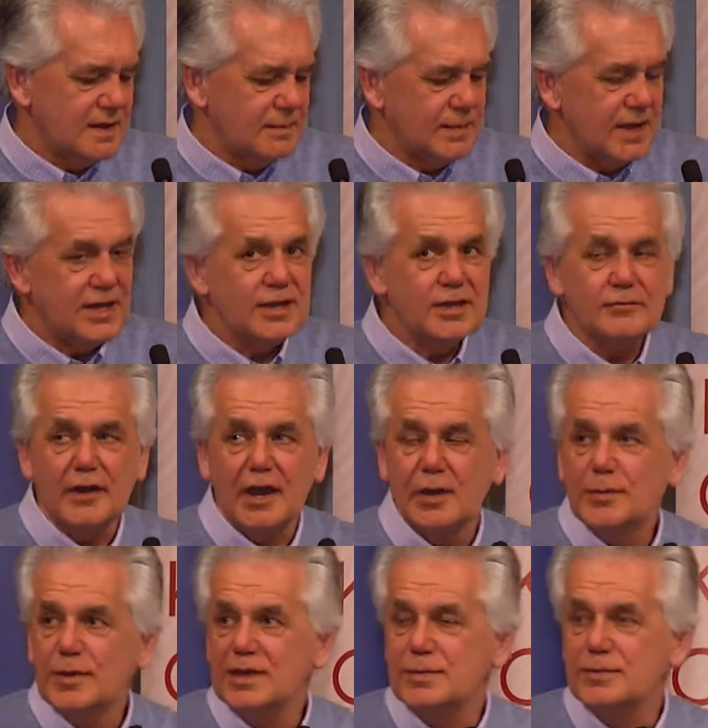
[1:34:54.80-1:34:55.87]
Many of our
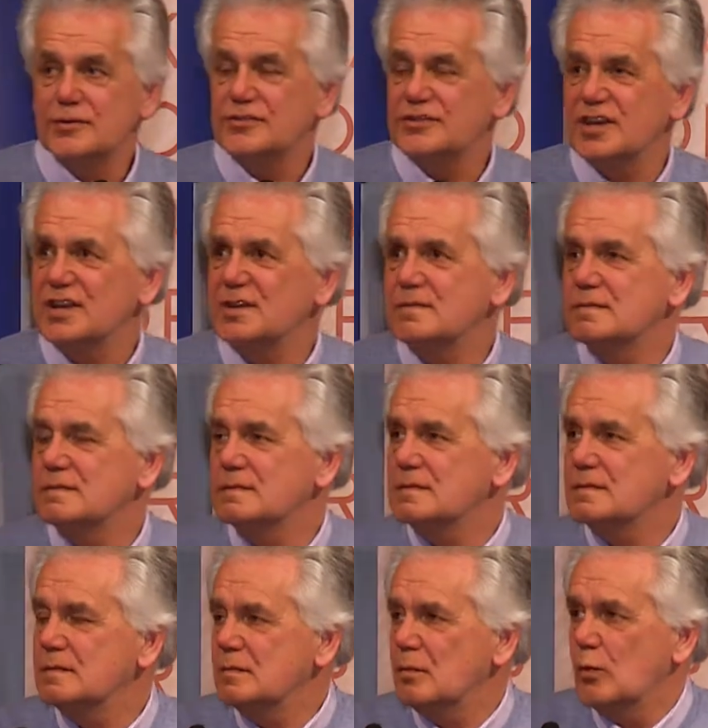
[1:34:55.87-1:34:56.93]
people said,
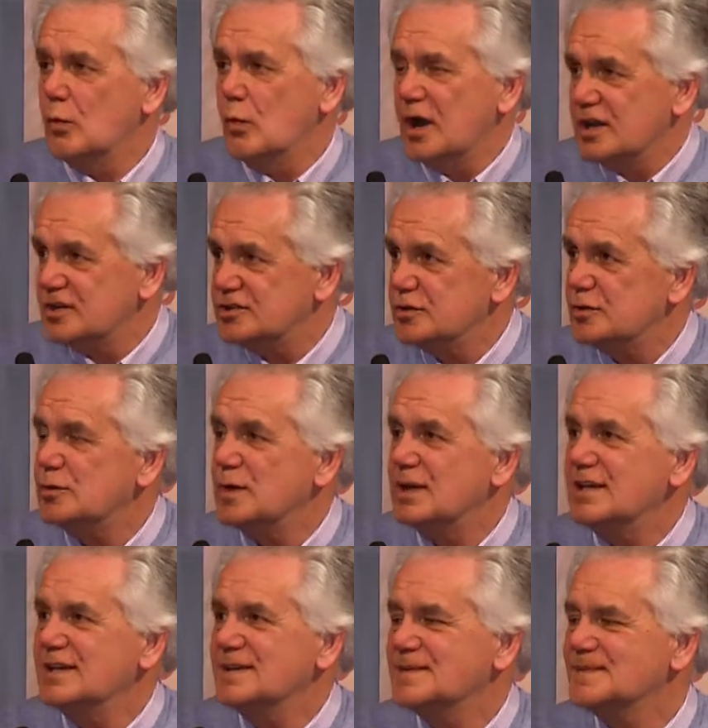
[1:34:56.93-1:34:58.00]
why should
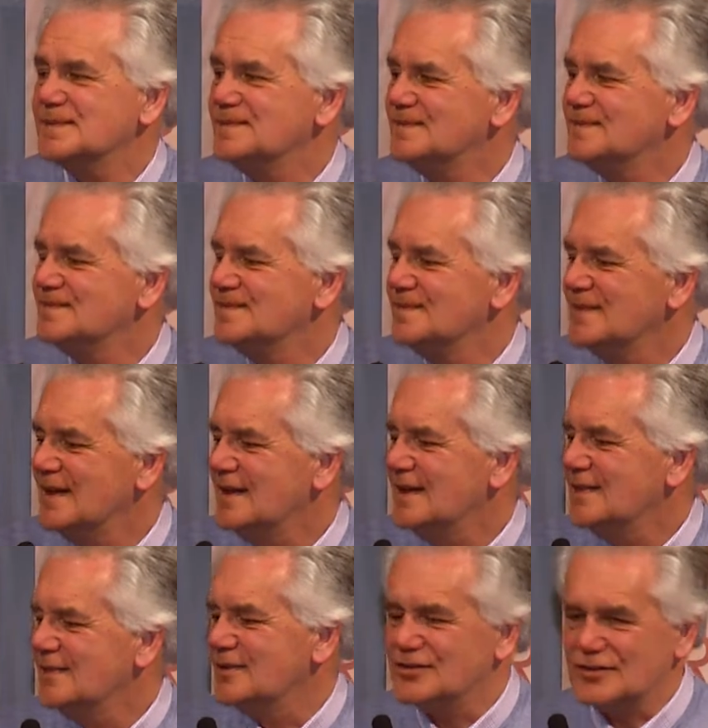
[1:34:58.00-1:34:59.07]
we?
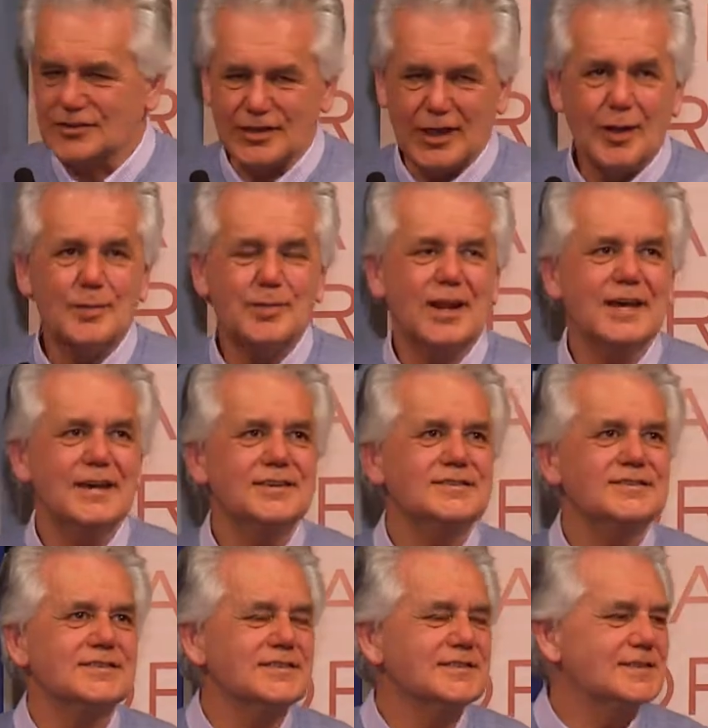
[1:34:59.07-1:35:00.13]
This is our
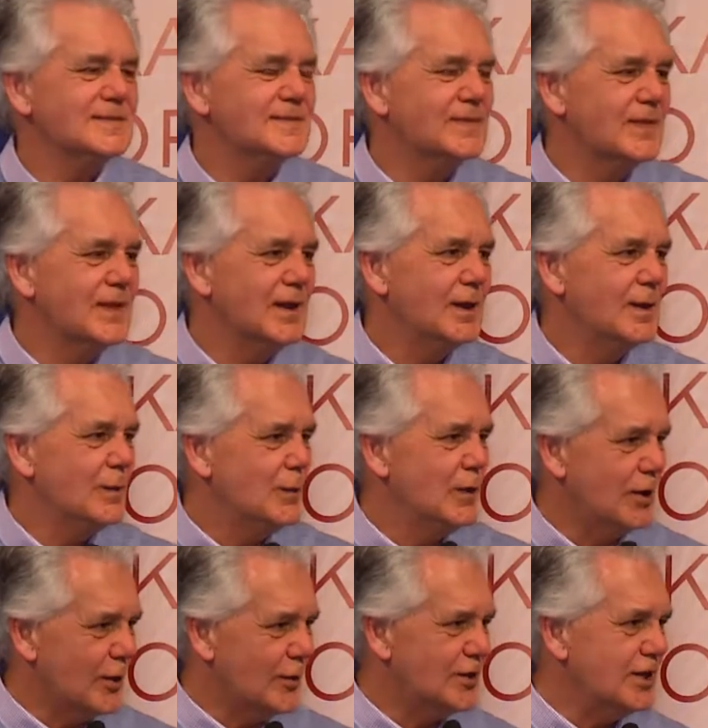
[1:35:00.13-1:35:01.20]
place.
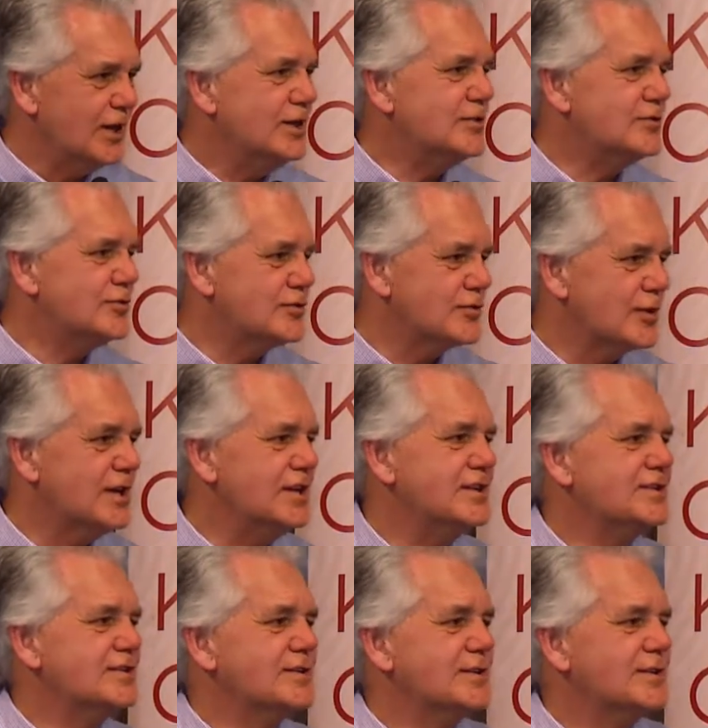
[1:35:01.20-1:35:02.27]
We don't need to
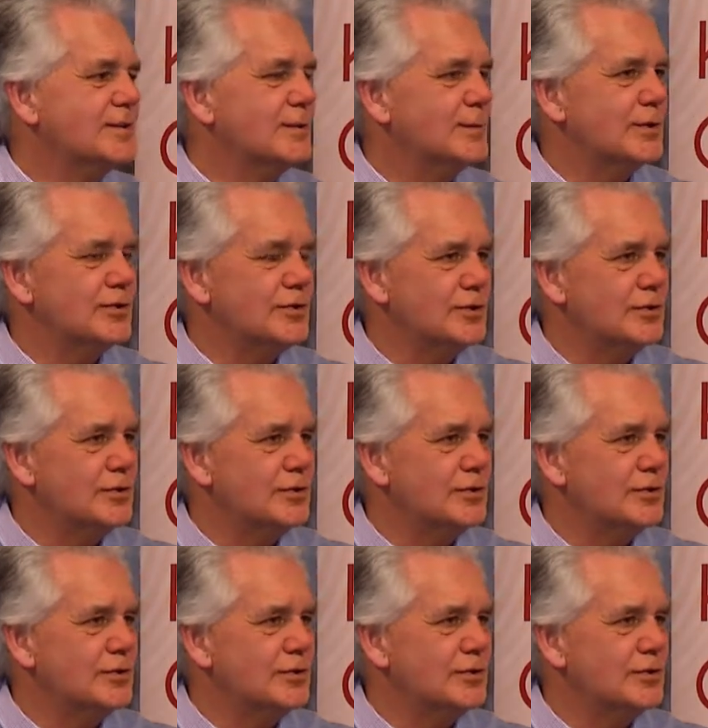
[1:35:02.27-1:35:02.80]
treat with